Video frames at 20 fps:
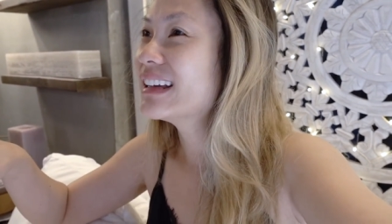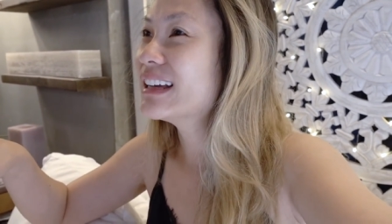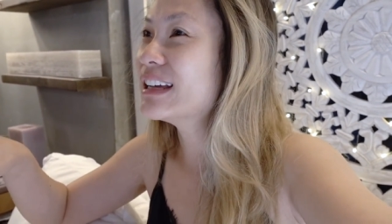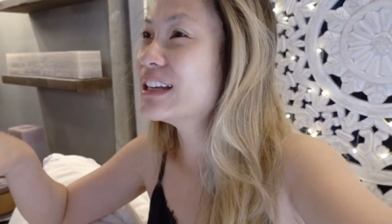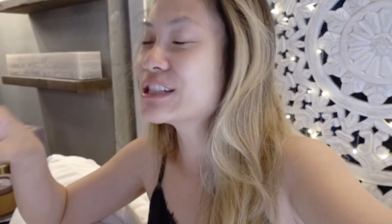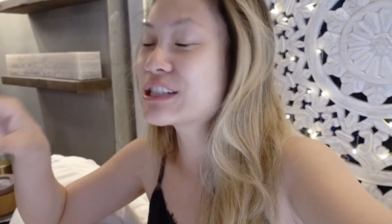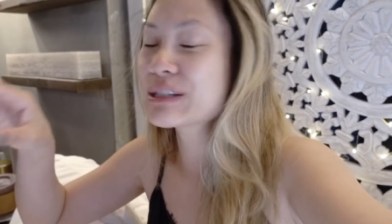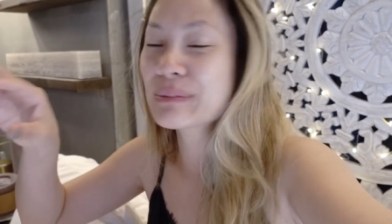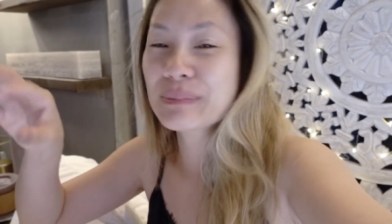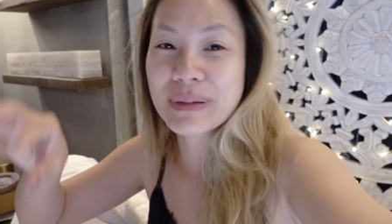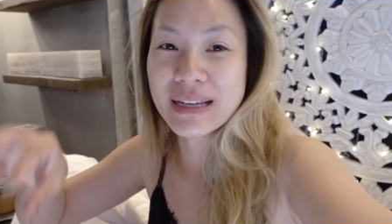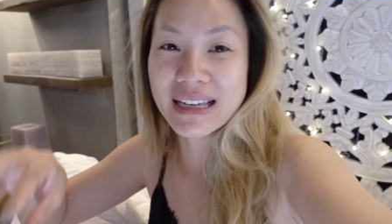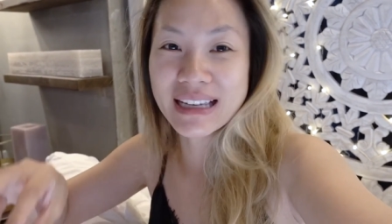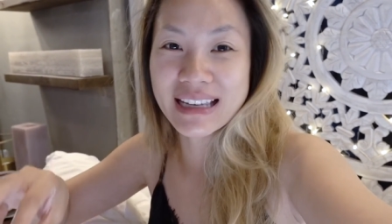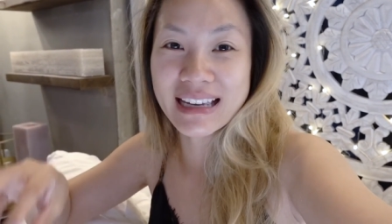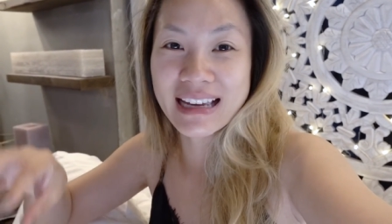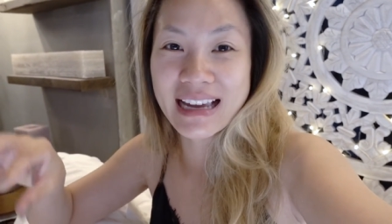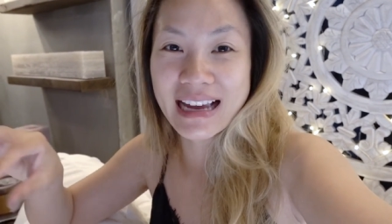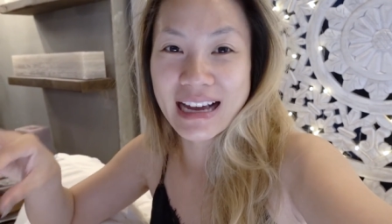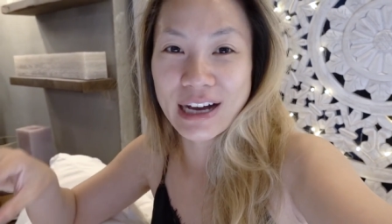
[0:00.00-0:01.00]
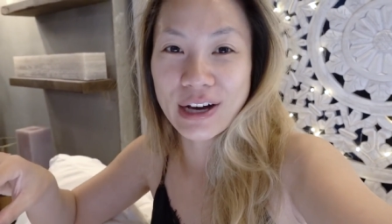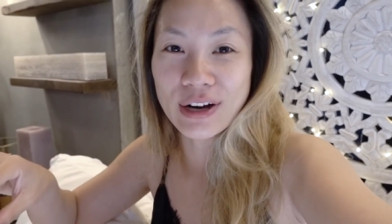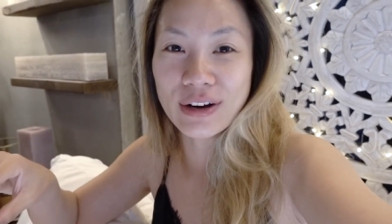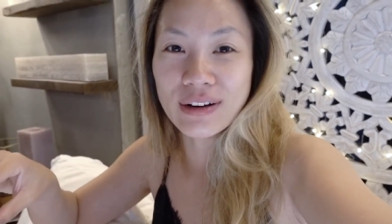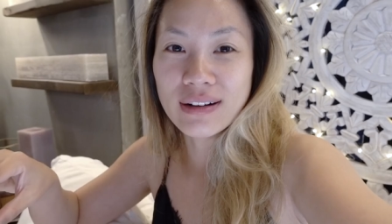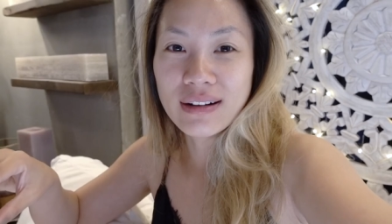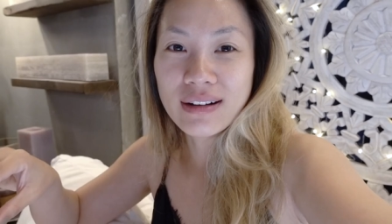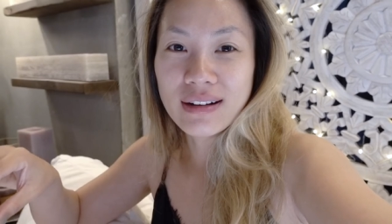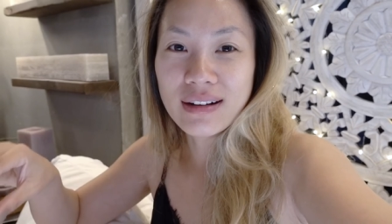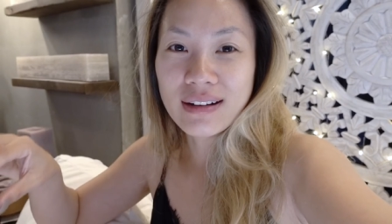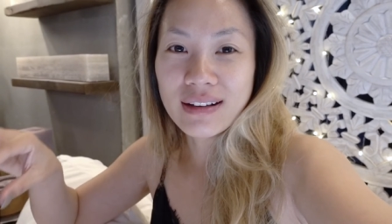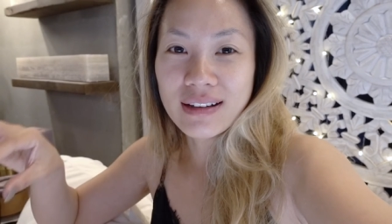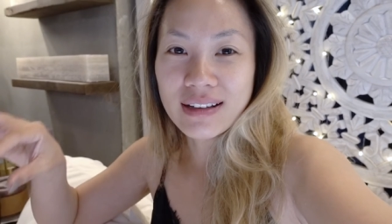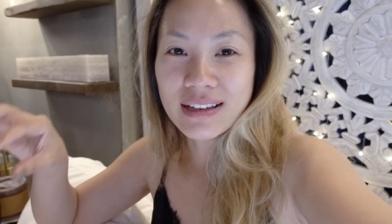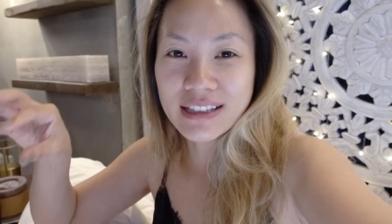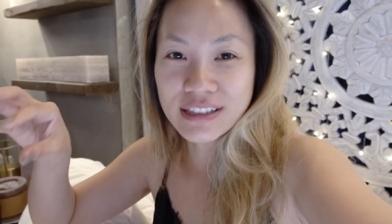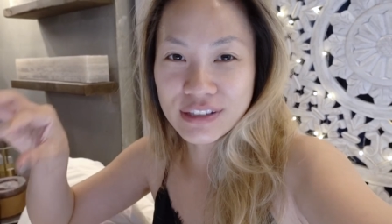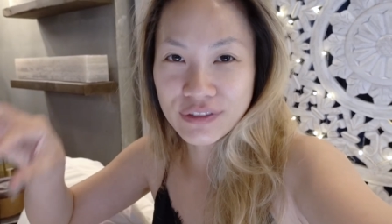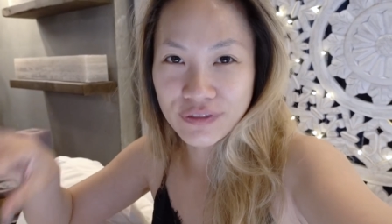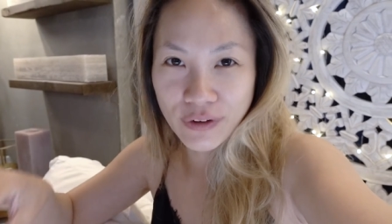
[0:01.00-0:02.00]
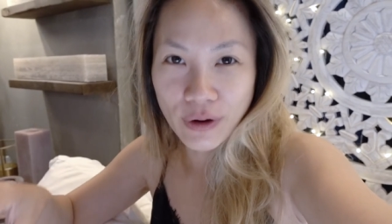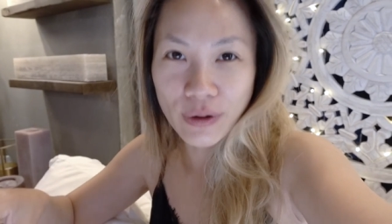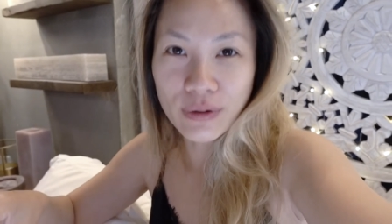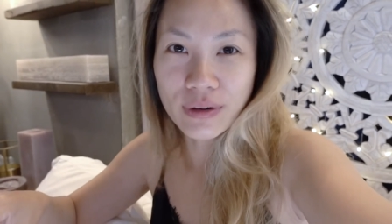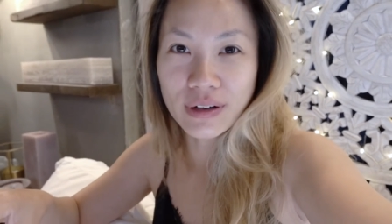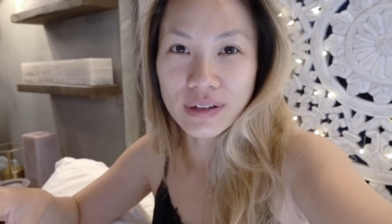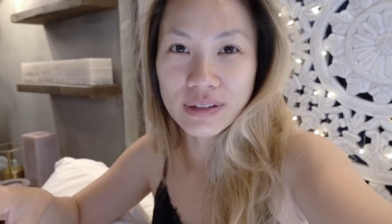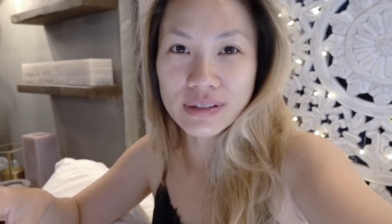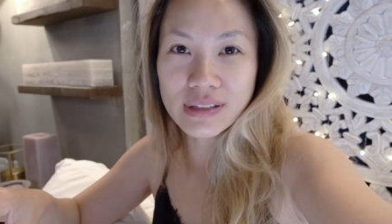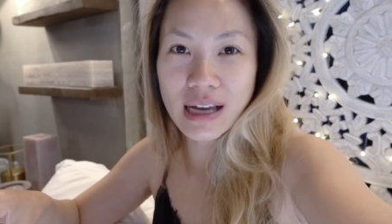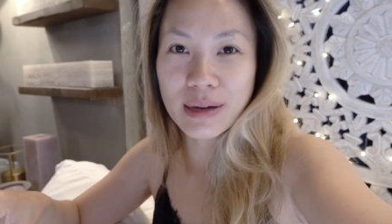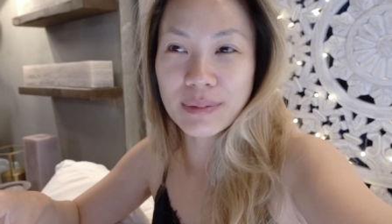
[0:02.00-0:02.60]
into picking out his photos.